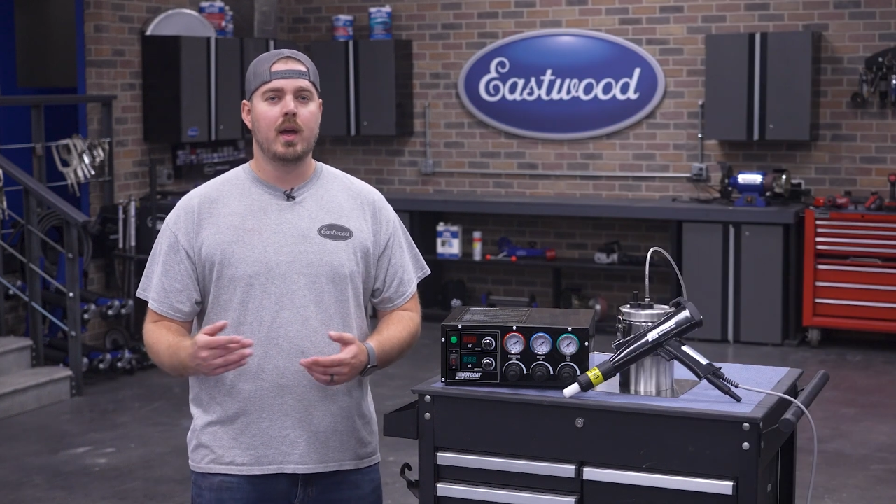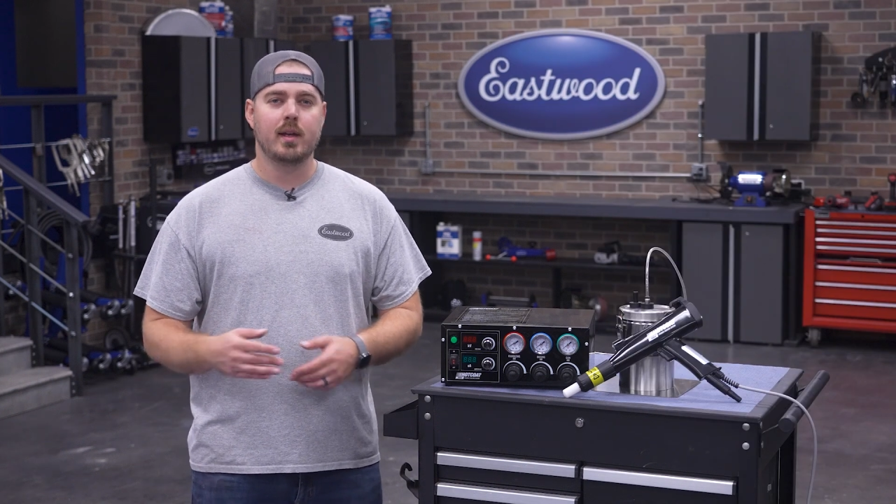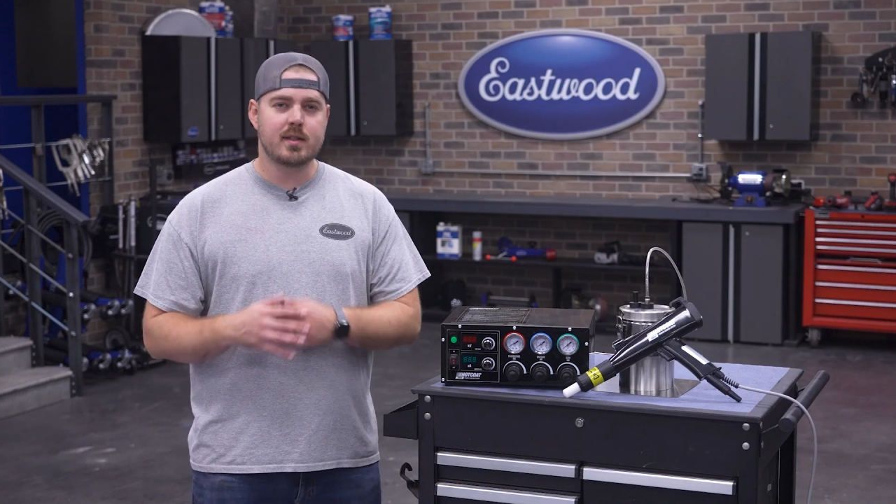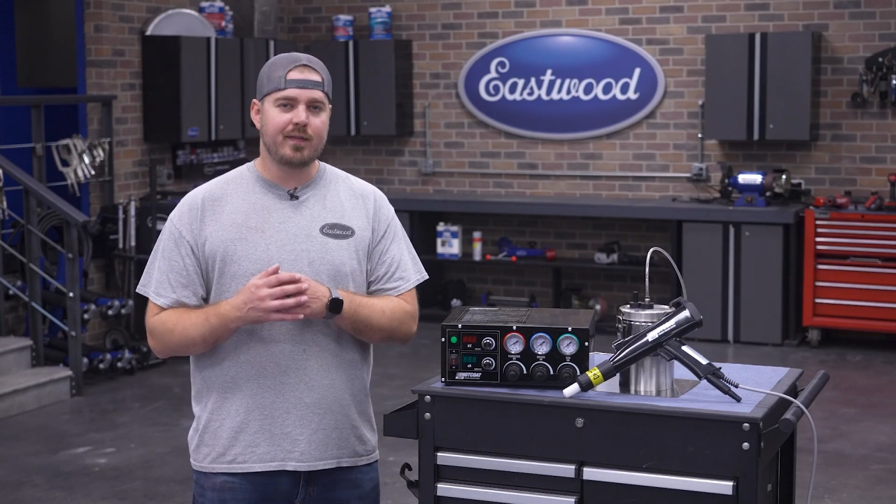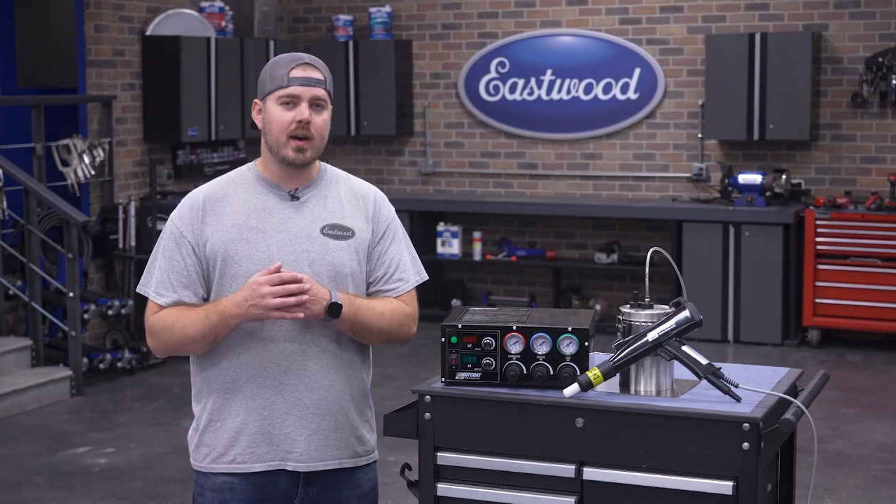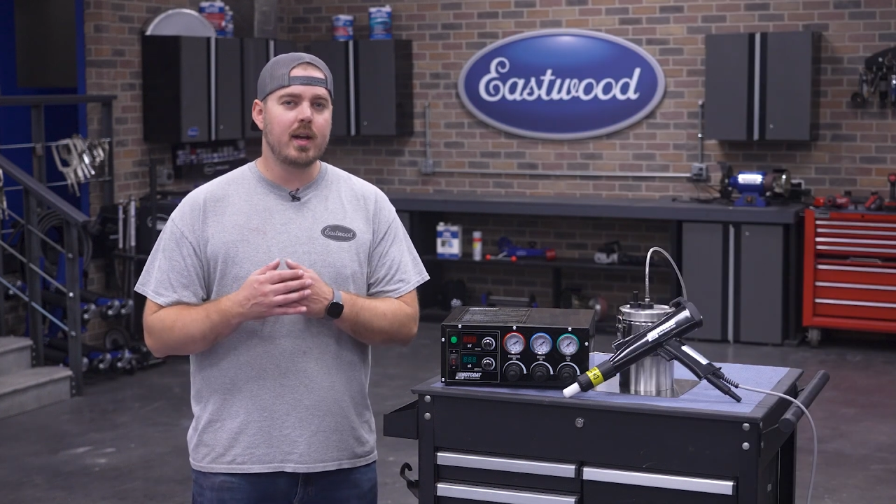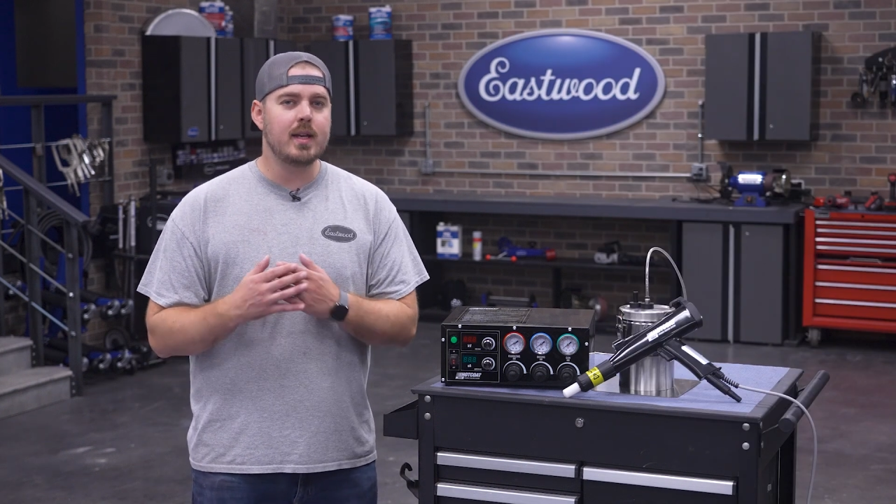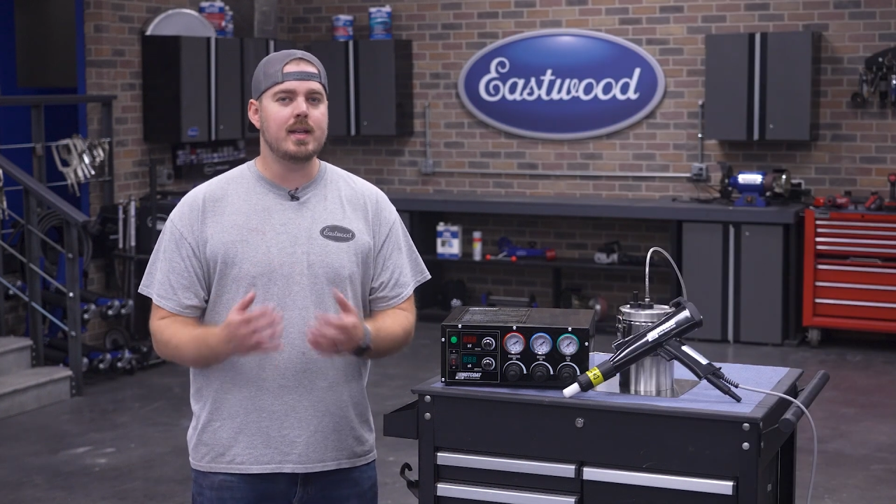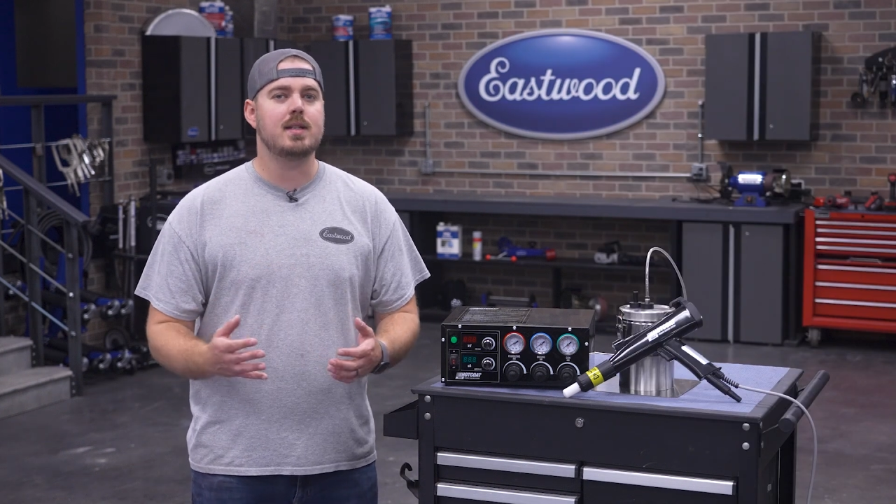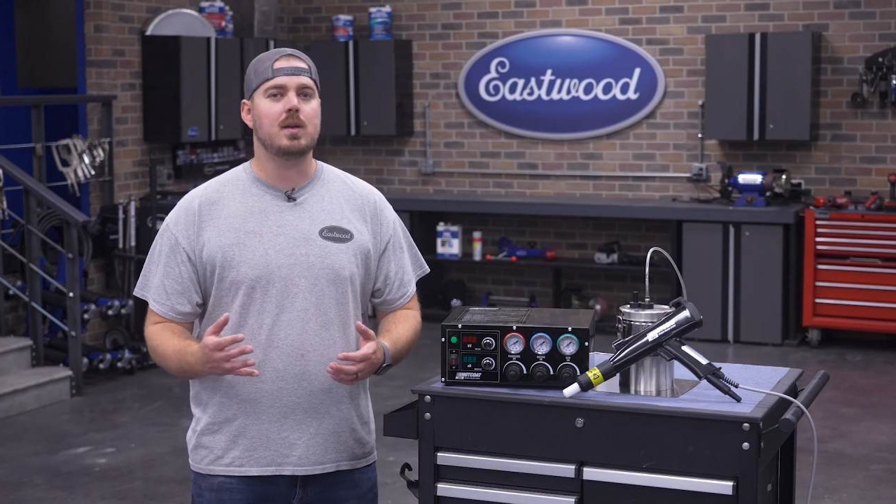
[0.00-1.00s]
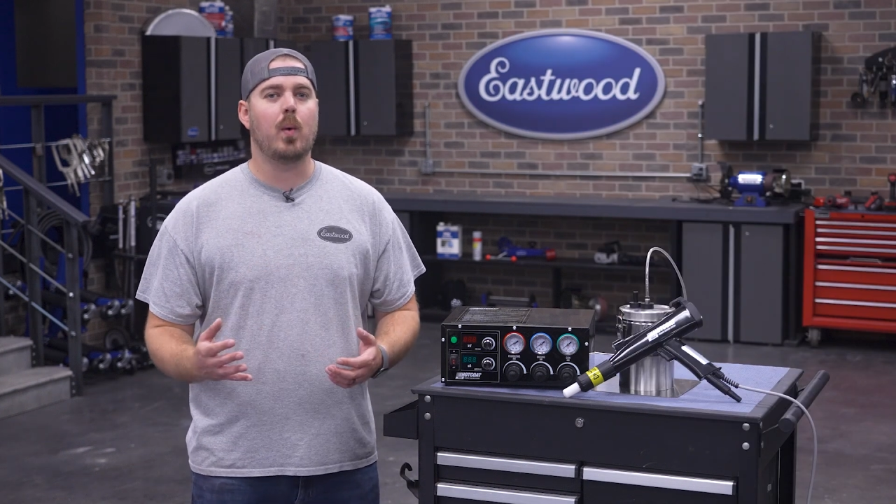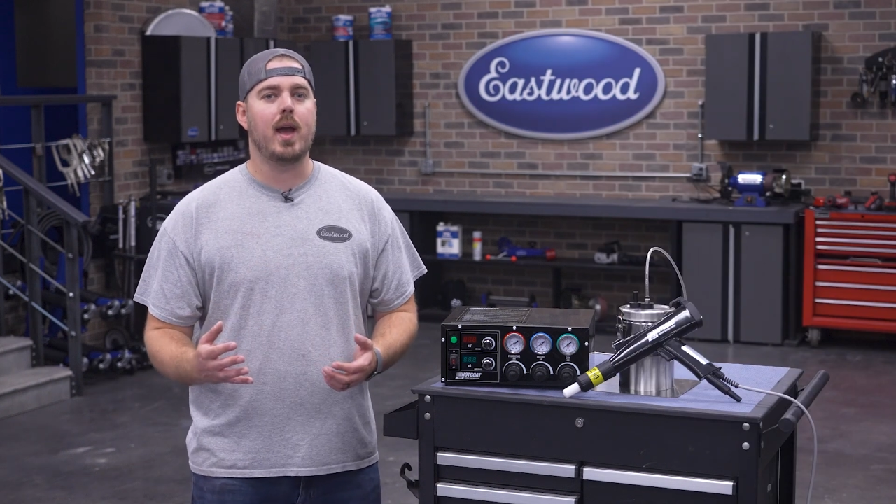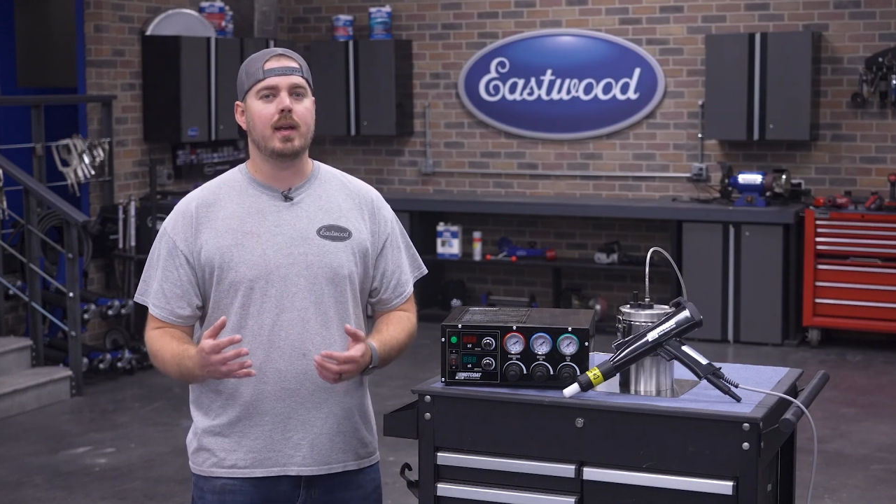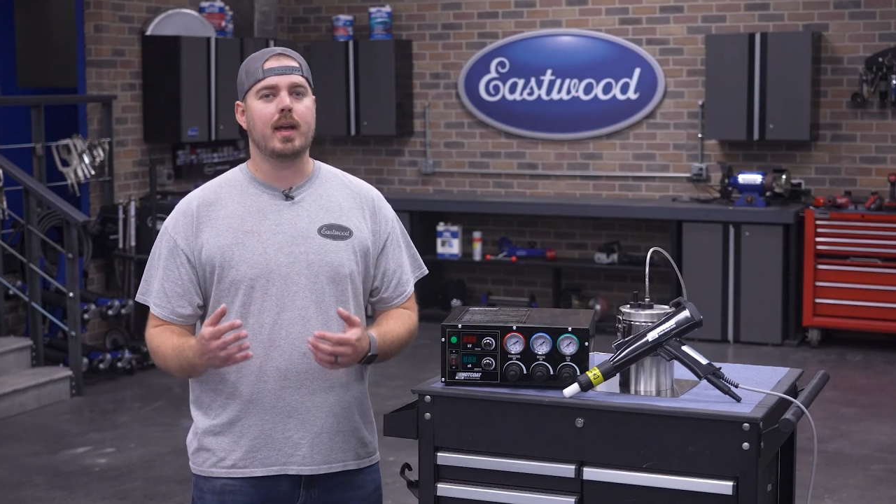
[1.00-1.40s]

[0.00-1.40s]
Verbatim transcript: it's a very easy way to